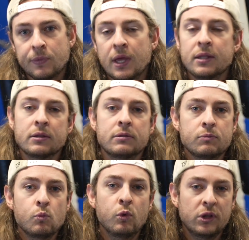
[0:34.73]
And
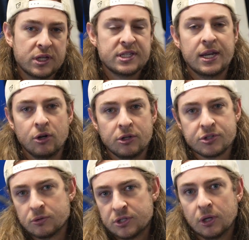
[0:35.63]
will extend
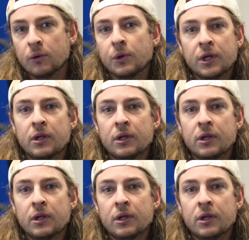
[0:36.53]
also to,